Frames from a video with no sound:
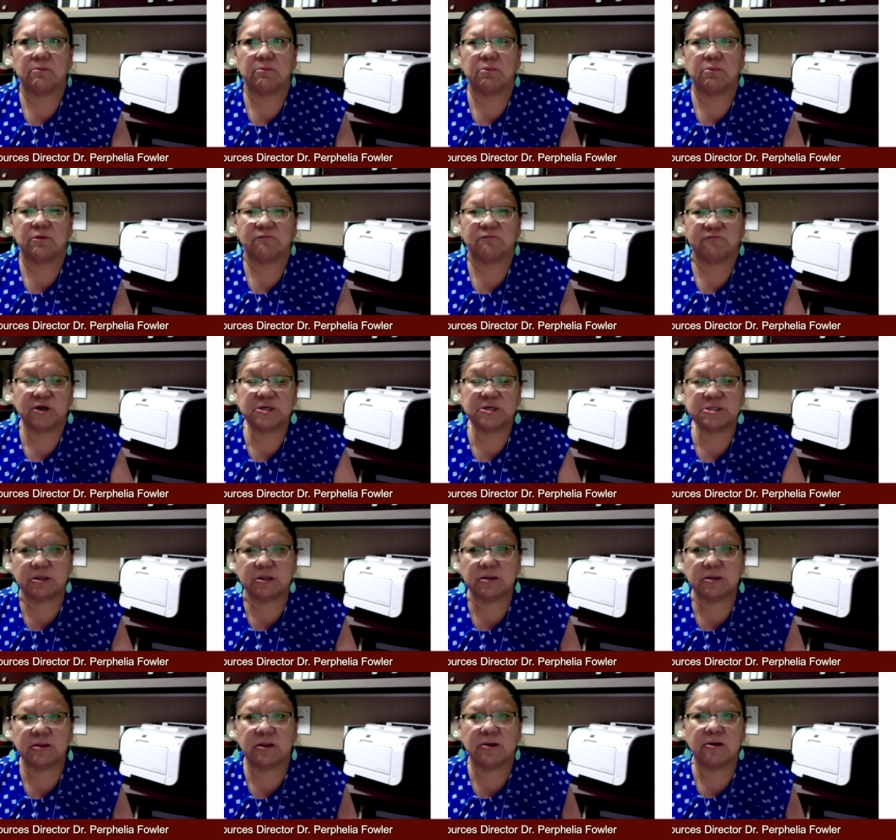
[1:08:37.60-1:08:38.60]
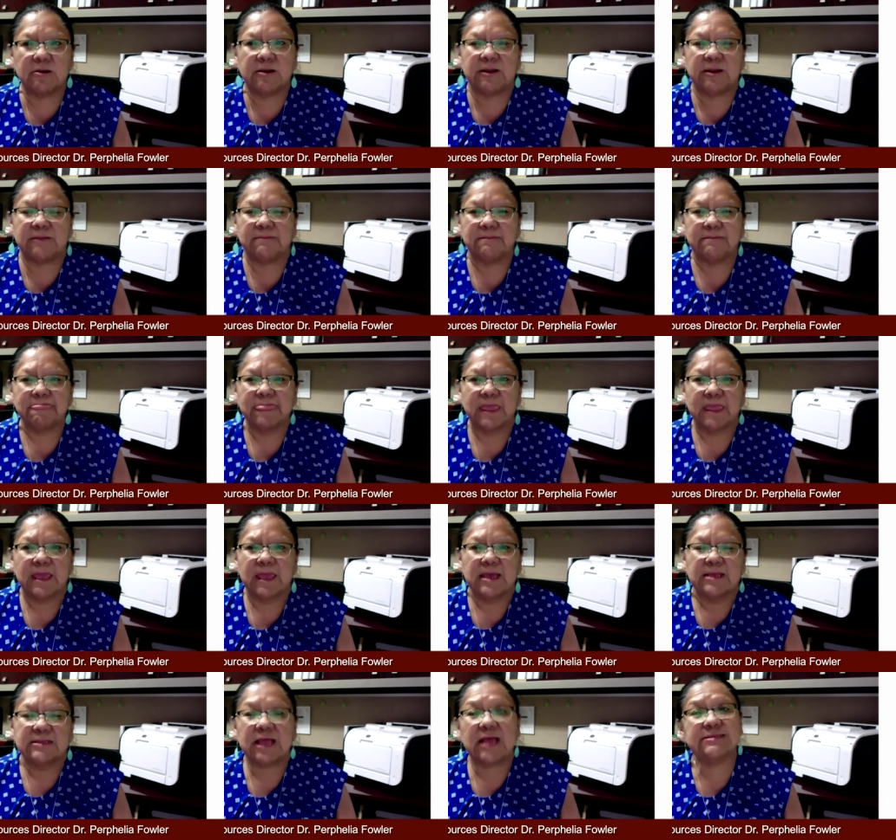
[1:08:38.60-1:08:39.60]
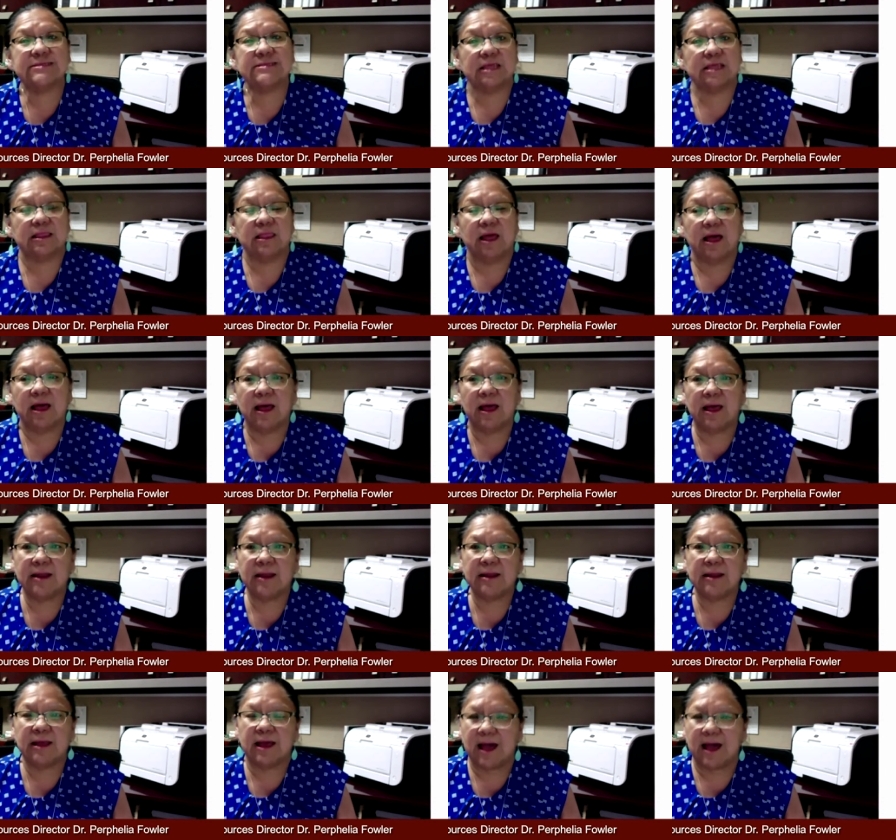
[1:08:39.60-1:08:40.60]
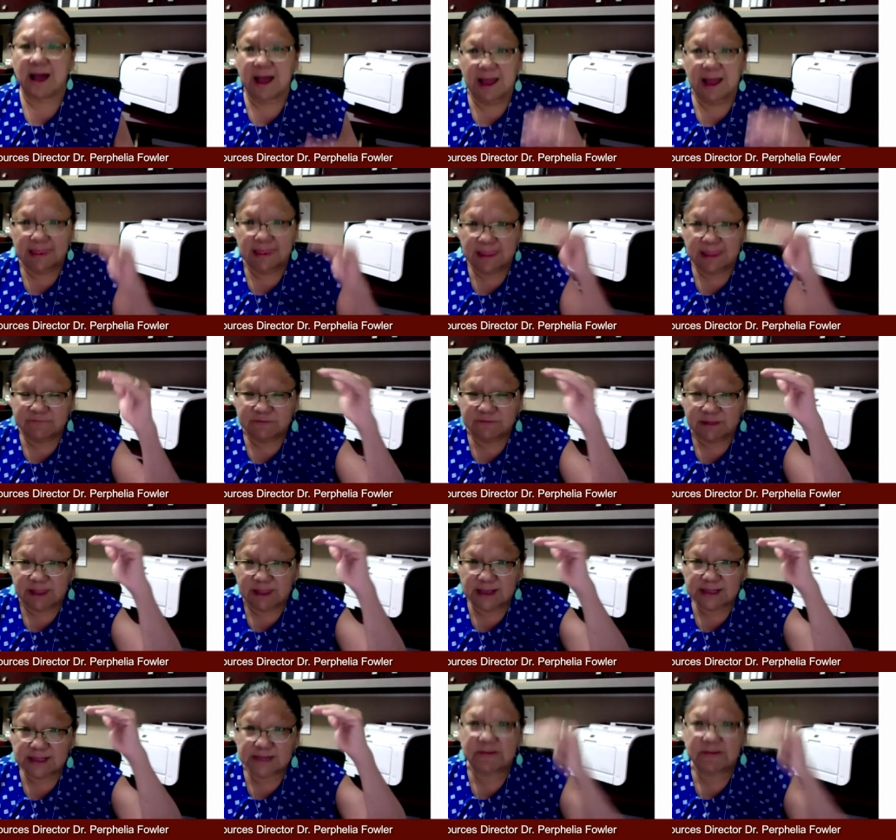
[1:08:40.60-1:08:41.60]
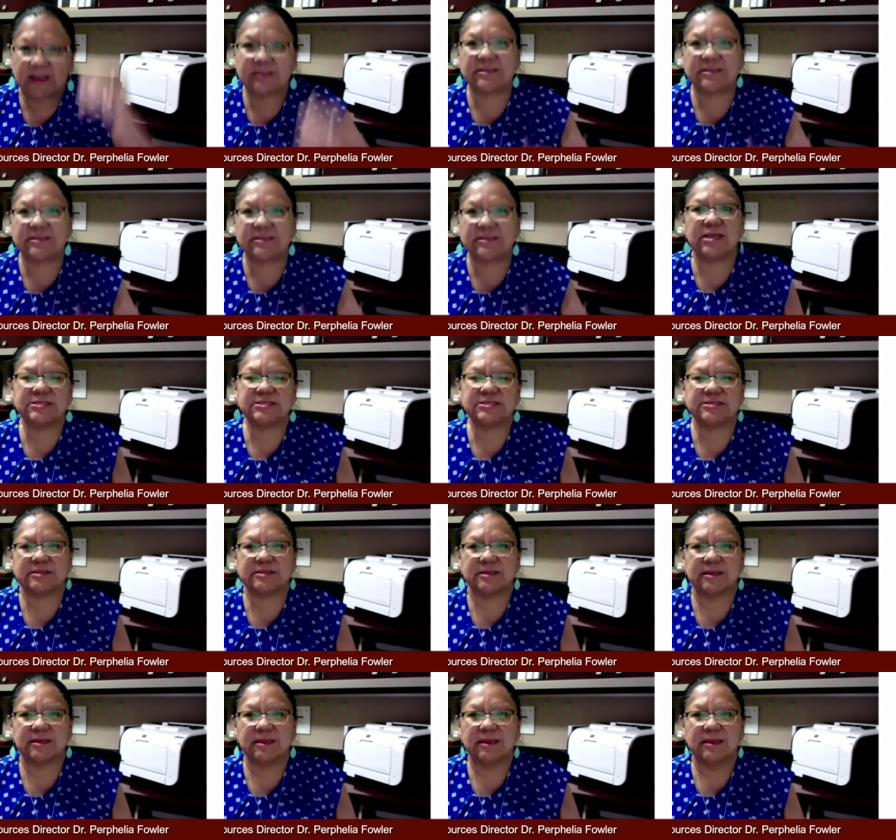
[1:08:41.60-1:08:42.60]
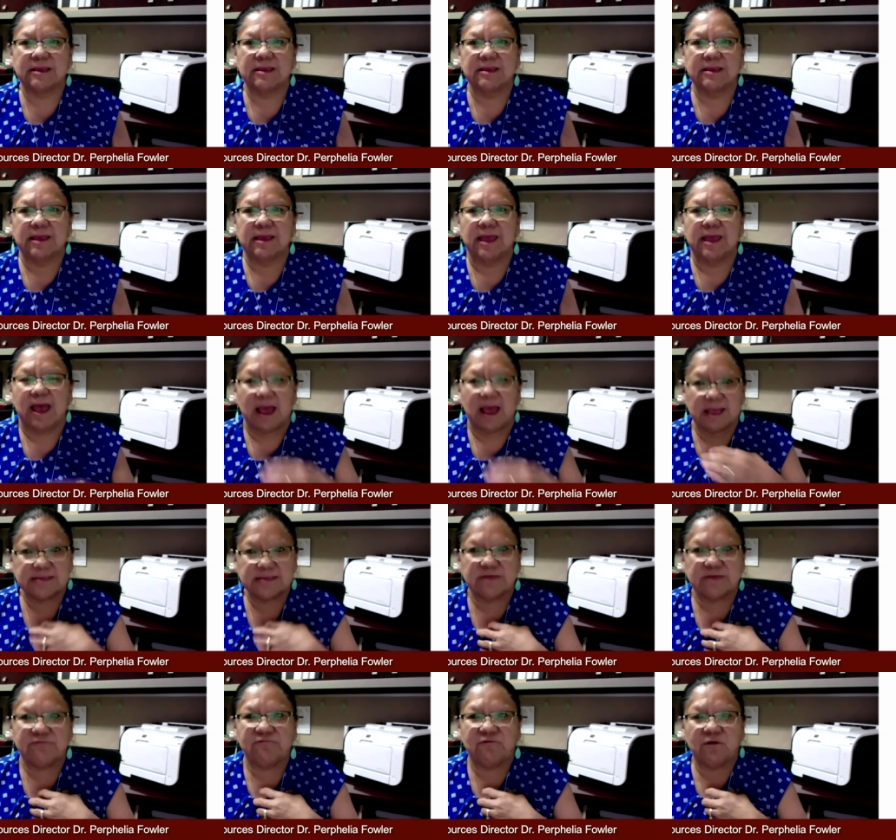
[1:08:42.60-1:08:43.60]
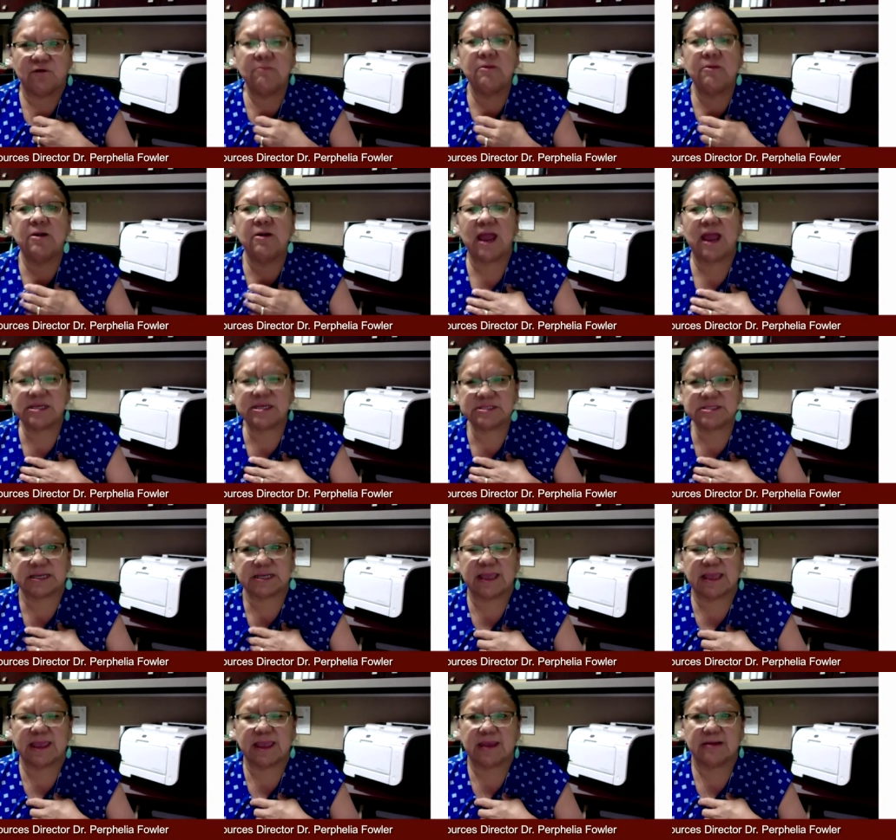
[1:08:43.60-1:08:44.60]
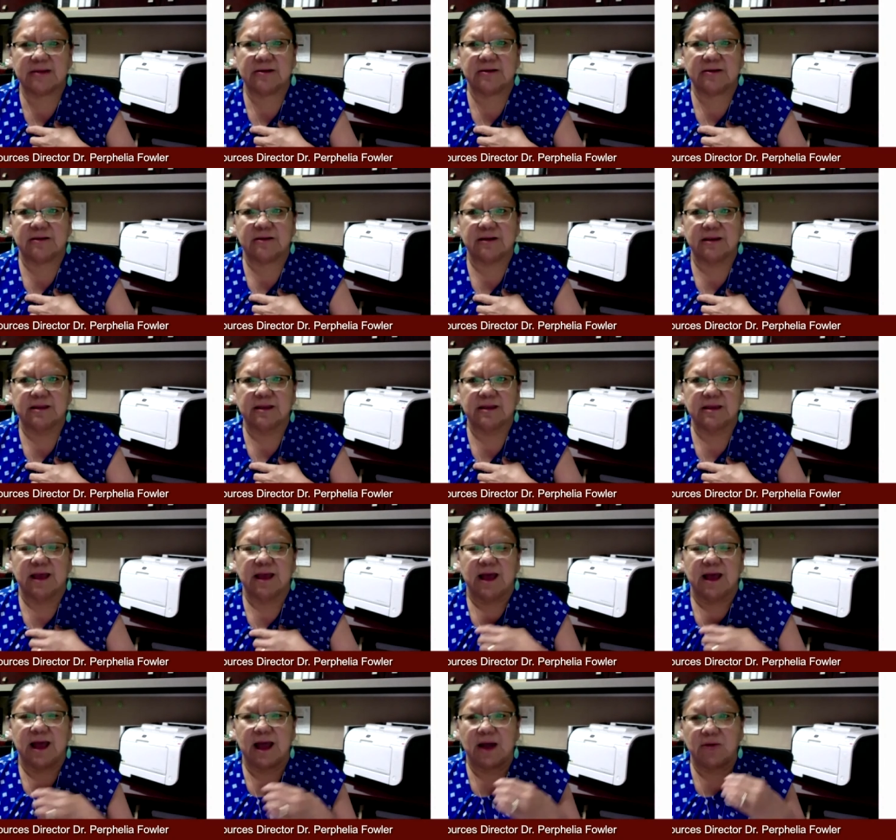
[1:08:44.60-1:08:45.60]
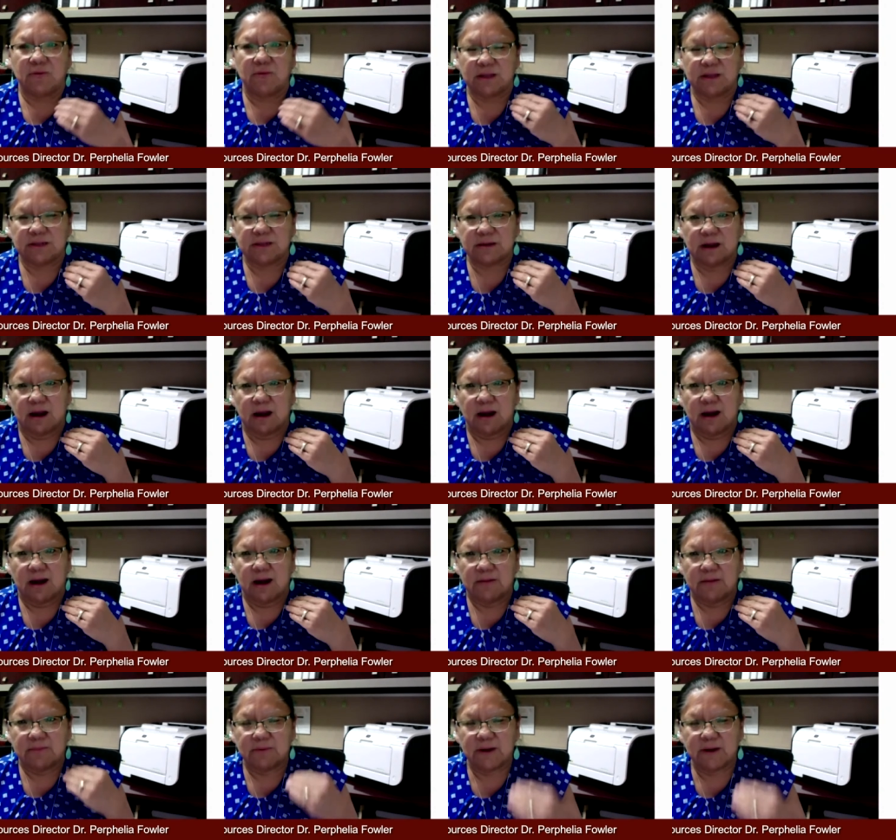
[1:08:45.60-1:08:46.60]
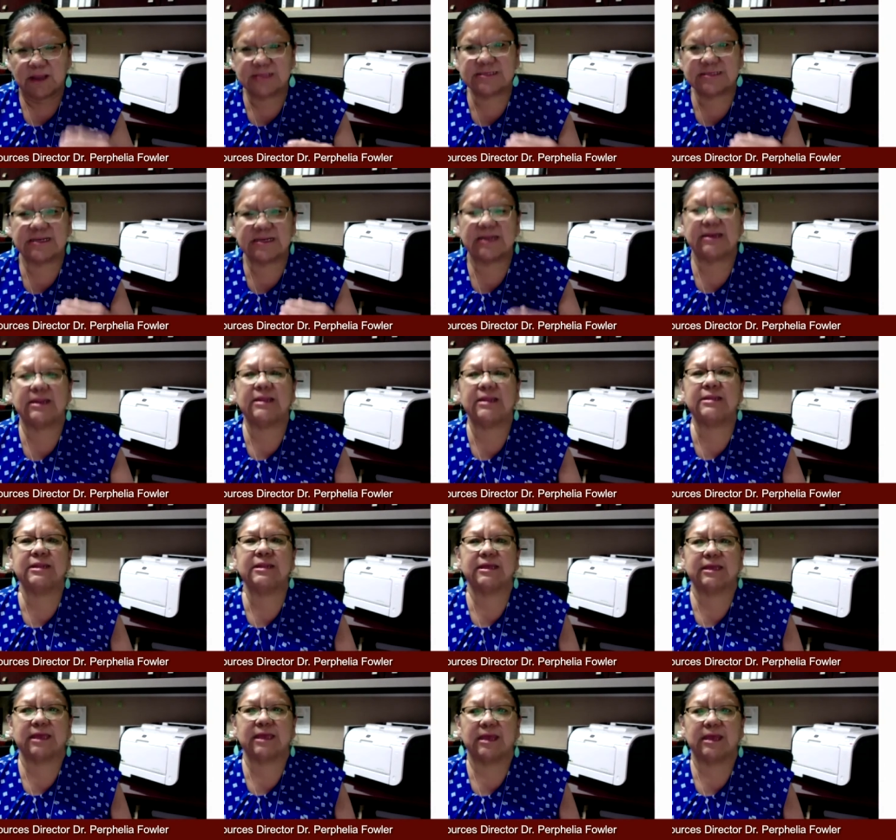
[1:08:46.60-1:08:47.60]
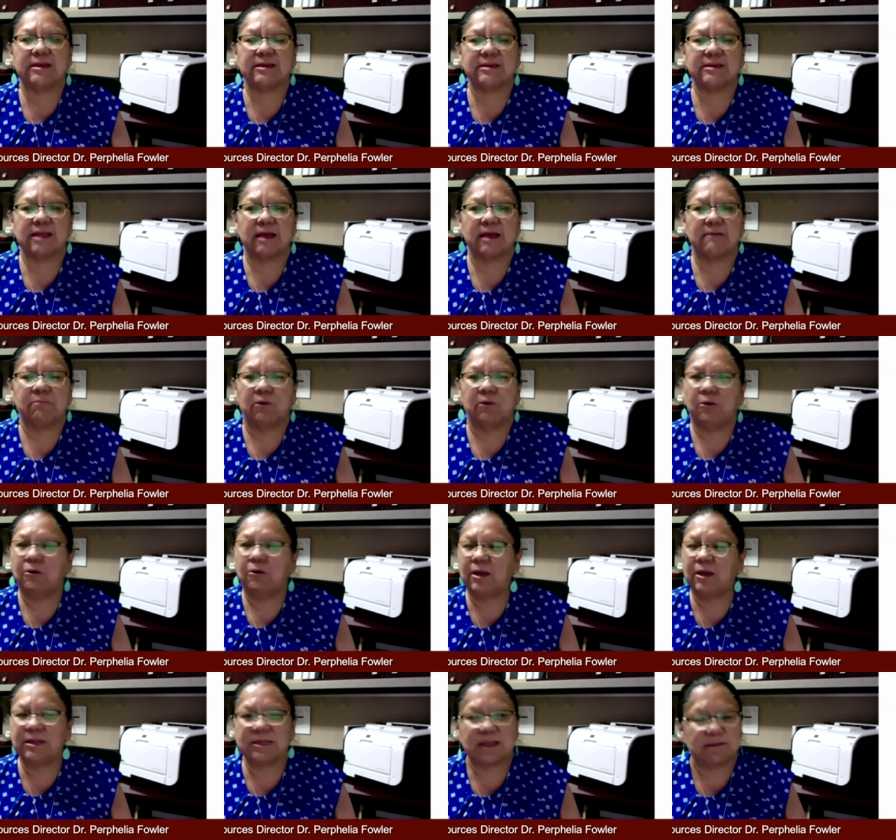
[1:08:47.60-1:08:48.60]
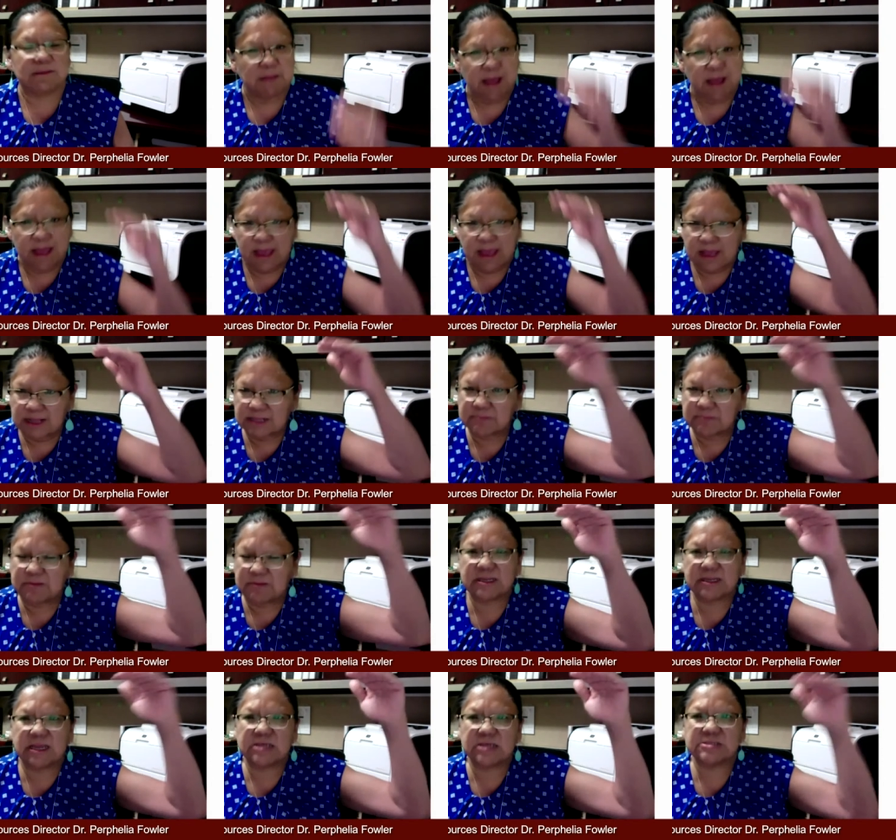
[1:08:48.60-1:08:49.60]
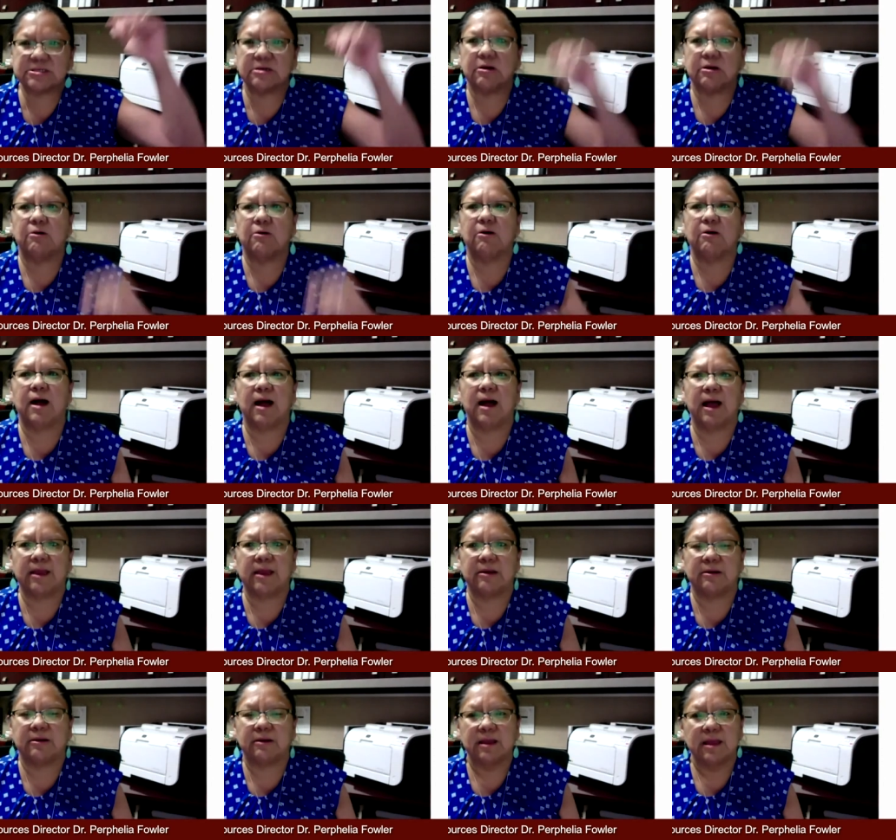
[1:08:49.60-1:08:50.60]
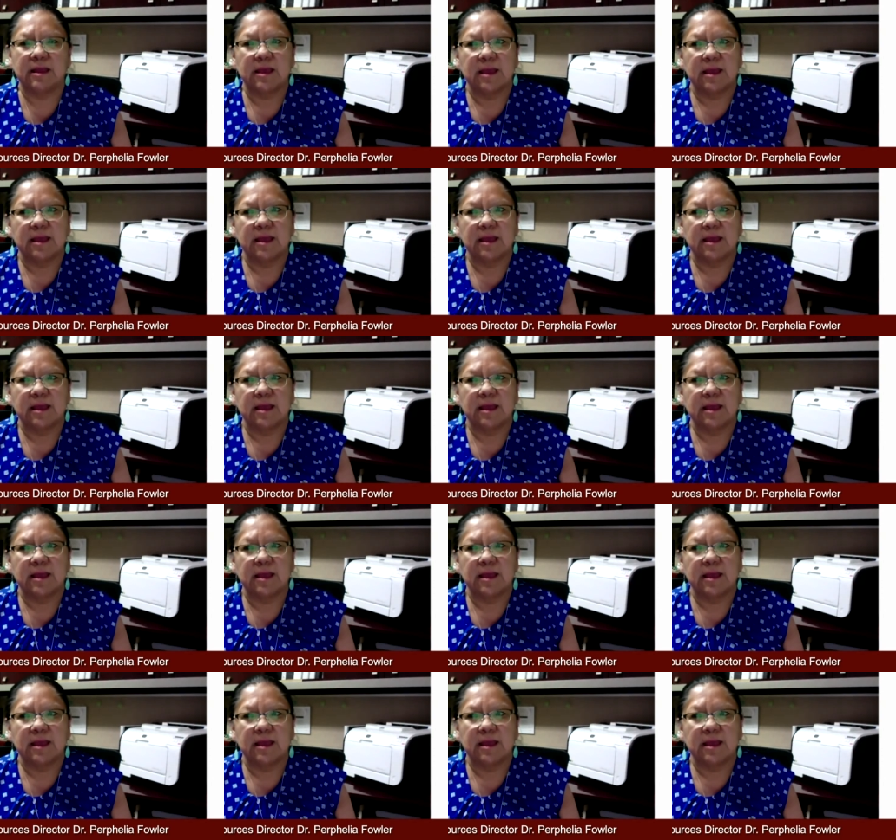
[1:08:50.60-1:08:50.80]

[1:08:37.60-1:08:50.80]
with virtual learning that's a lot of high level expectation. As a former educator, when our president indicated that, boy, that my expectation go higher,